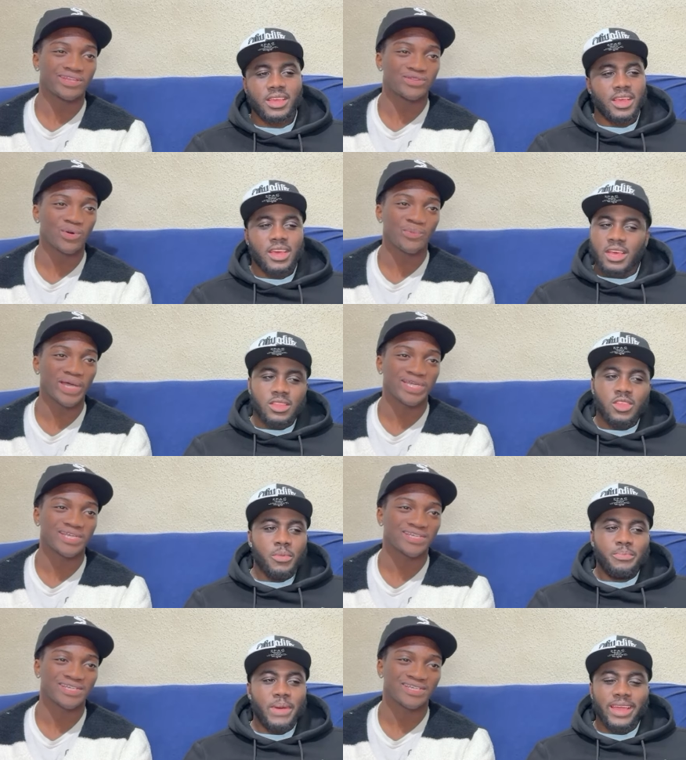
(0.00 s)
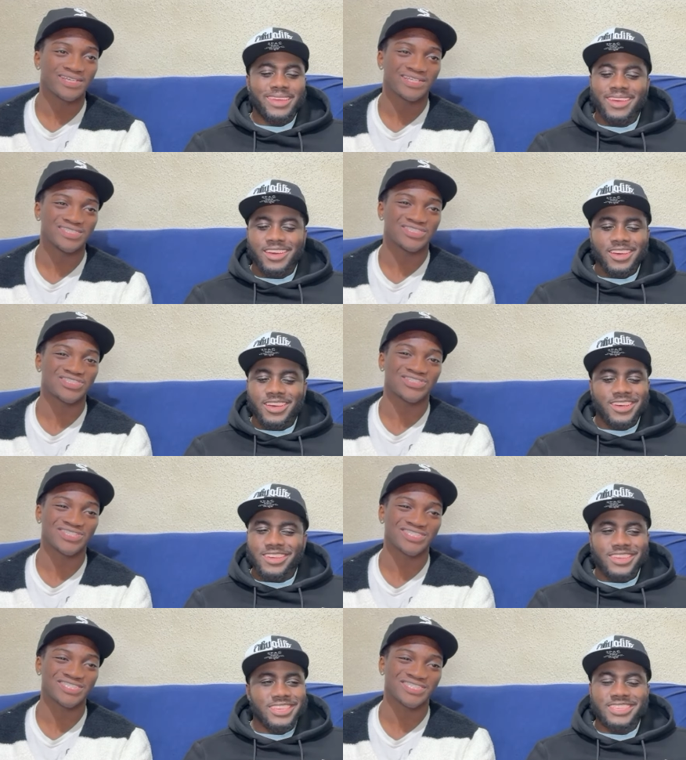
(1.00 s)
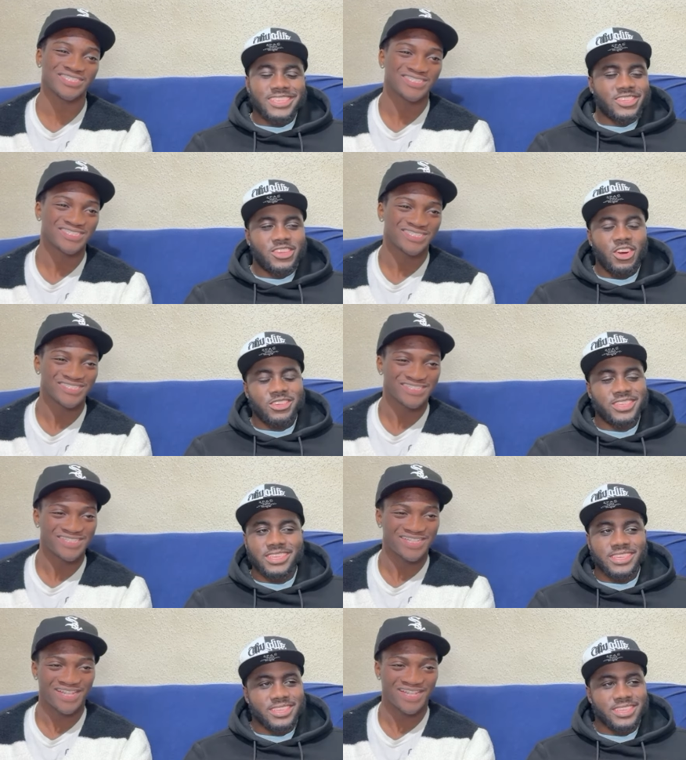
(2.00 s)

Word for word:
Speaker 1: don't beg. Don't beg. It's disgusting. It's disgusting.